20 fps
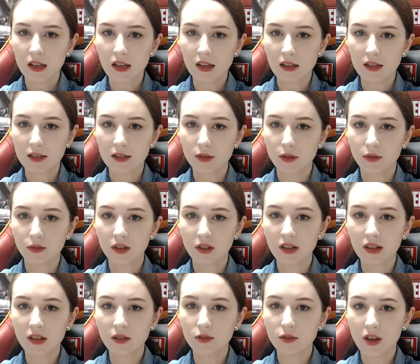it has a
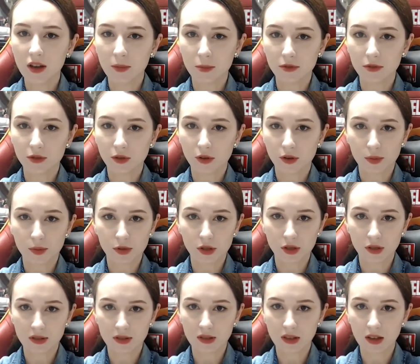really good
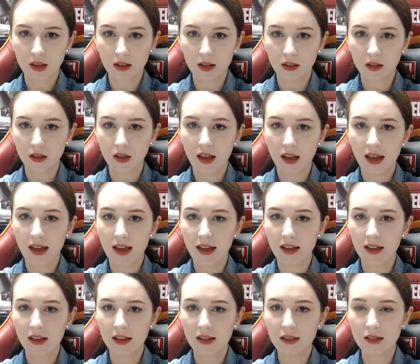absorption skill,
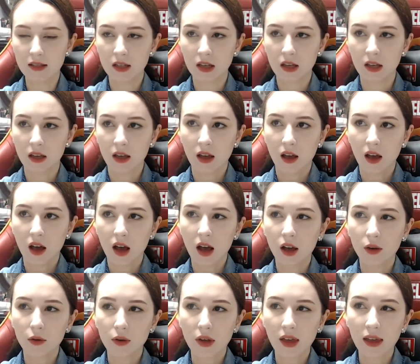and
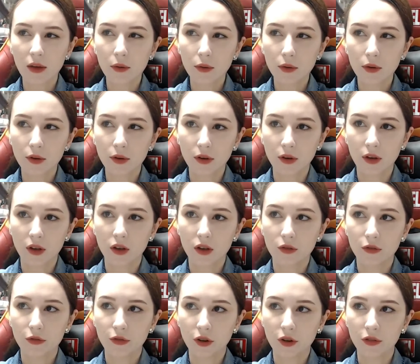however
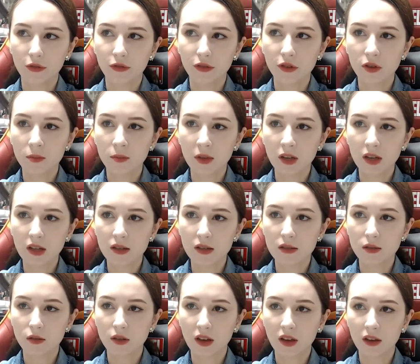for a few
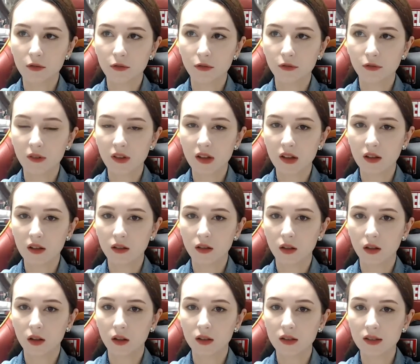minutes you can
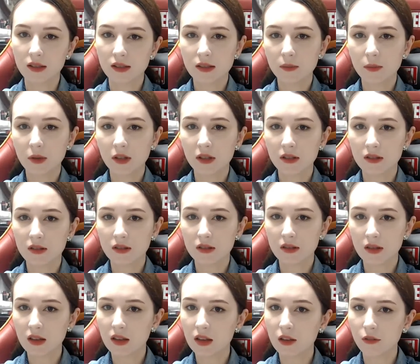feel a little bit
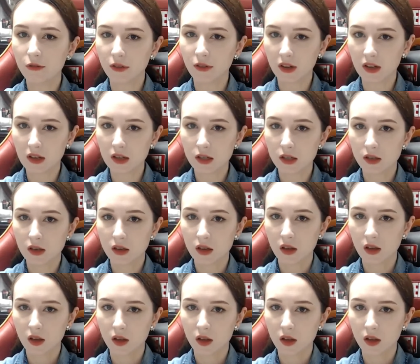sticky finish,